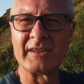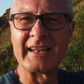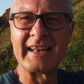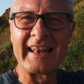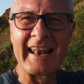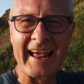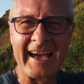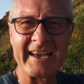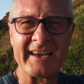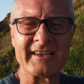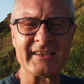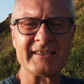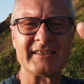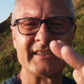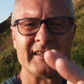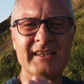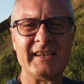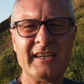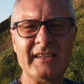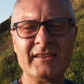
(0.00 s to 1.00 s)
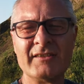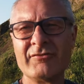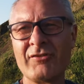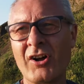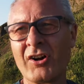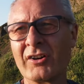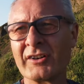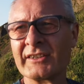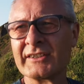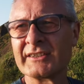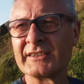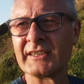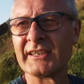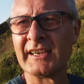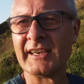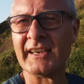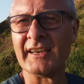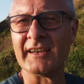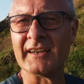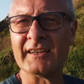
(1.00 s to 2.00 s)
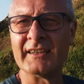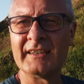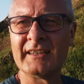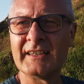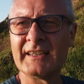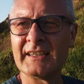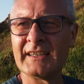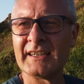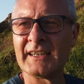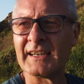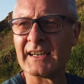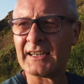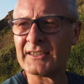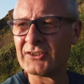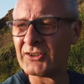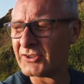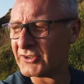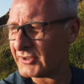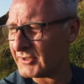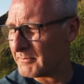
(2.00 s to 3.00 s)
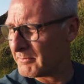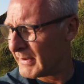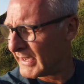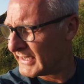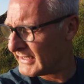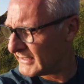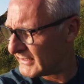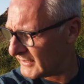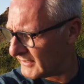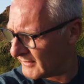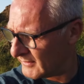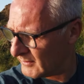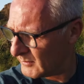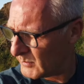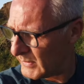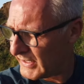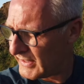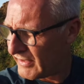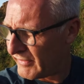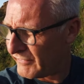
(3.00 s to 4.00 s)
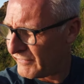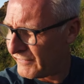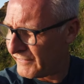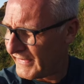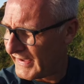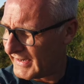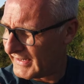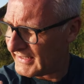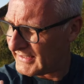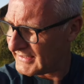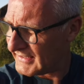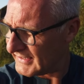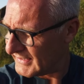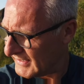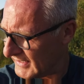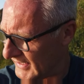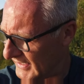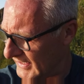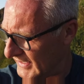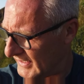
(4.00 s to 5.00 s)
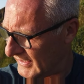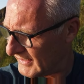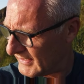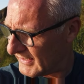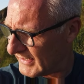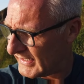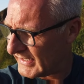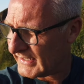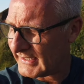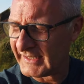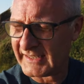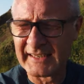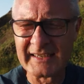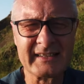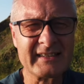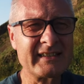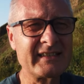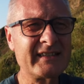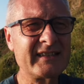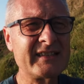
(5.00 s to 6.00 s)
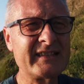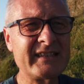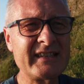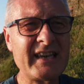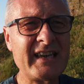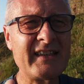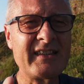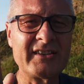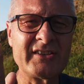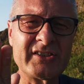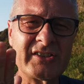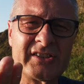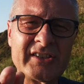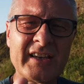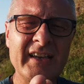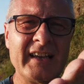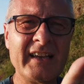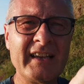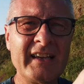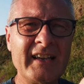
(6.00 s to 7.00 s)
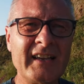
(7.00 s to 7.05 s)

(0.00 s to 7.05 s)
the layers in the rocks here are just amazing, and where they fell into the uh, into the sea, they're just